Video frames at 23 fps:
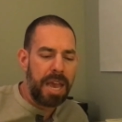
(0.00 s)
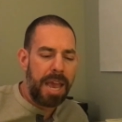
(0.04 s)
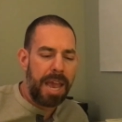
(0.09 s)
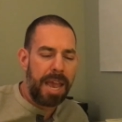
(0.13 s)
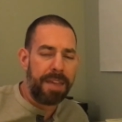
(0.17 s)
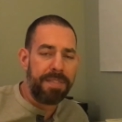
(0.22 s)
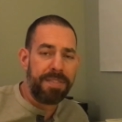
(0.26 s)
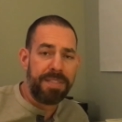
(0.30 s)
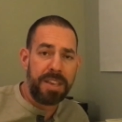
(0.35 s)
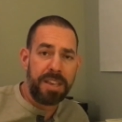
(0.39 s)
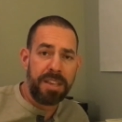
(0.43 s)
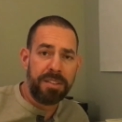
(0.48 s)

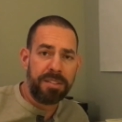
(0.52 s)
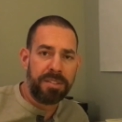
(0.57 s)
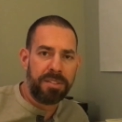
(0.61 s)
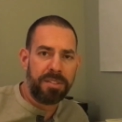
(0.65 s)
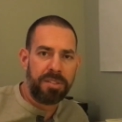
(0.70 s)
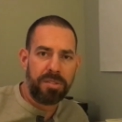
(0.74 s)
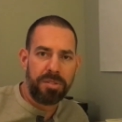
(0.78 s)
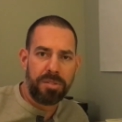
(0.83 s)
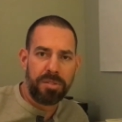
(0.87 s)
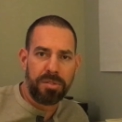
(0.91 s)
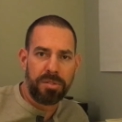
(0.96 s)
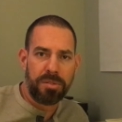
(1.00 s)
And these
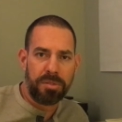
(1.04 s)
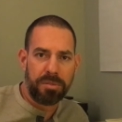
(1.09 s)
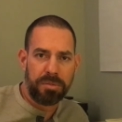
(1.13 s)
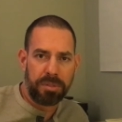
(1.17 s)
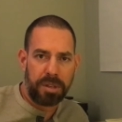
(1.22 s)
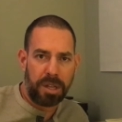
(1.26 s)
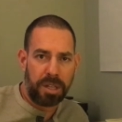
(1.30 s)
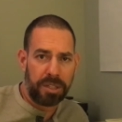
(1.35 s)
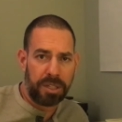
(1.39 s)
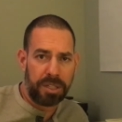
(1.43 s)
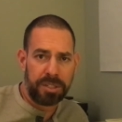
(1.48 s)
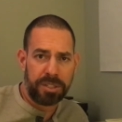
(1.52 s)
two,
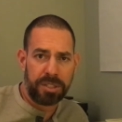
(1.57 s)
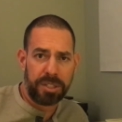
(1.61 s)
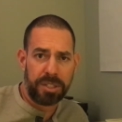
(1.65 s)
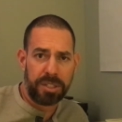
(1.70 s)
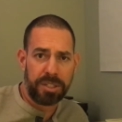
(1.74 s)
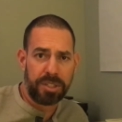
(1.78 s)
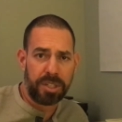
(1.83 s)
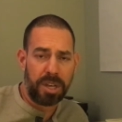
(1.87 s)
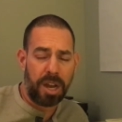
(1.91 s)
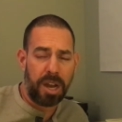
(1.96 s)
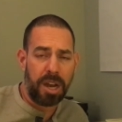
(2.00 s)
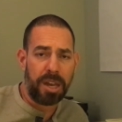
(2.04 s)
Alicia
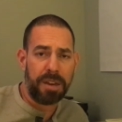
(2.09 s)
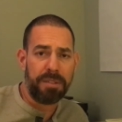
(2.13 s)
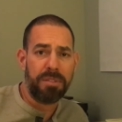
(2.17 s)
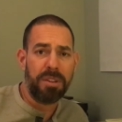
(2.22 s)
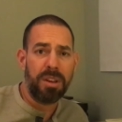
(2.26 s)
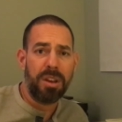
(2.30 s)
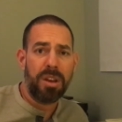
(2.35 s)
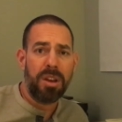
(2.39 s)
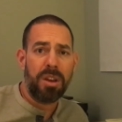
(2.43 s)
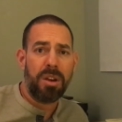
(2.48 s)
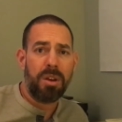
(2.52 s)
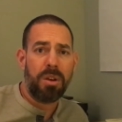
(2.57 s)
and John,
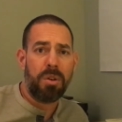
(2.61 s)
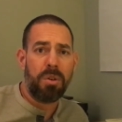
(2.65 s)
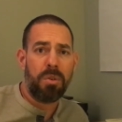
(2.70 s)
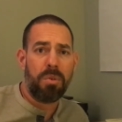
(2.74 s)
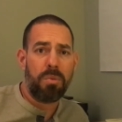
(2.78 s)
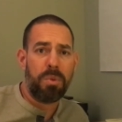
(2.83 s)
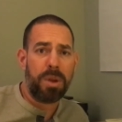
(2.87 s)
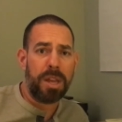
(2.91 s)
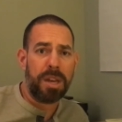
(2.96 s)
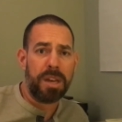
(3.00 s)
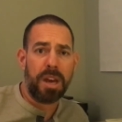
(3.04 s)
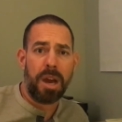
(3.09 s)

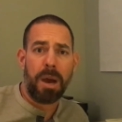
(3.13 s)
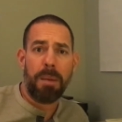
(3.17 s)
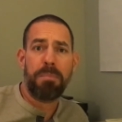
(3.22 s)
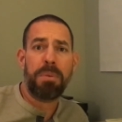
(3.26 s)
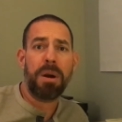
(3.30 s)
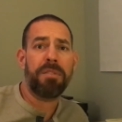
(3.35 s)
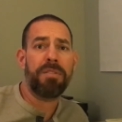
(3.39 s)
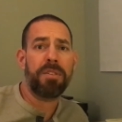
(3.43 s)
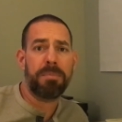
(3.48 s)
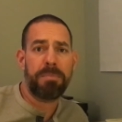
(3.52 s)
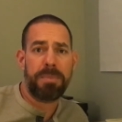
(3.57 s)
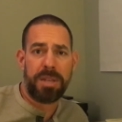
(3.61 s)
went
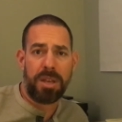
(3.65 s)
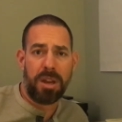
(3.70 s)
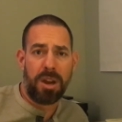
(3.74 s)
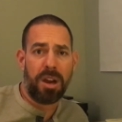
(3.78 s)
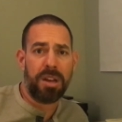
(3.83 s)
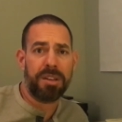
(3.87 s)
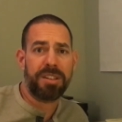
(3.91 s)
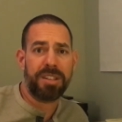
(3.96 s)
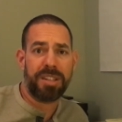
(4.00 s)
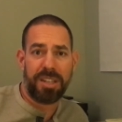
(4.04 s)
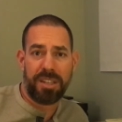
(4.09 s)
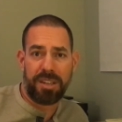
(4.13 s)
above and
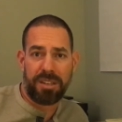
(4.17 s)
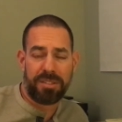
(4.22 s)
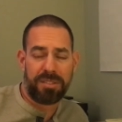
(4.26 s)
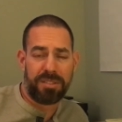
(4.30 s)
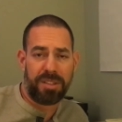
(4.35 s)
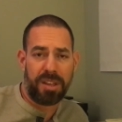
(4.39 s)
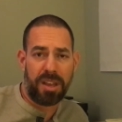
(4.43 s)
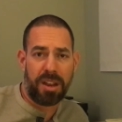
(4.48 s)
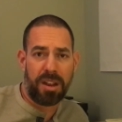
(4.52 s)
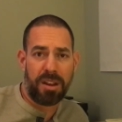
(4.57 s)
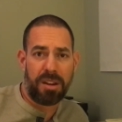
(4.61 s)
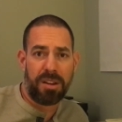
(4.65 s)
beyond to get us
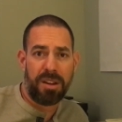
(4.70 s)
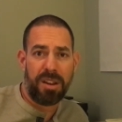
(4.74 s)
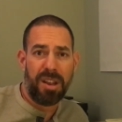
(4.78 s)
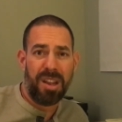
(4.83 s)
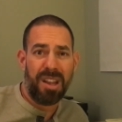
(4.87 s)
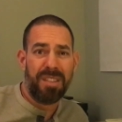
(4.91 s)
there.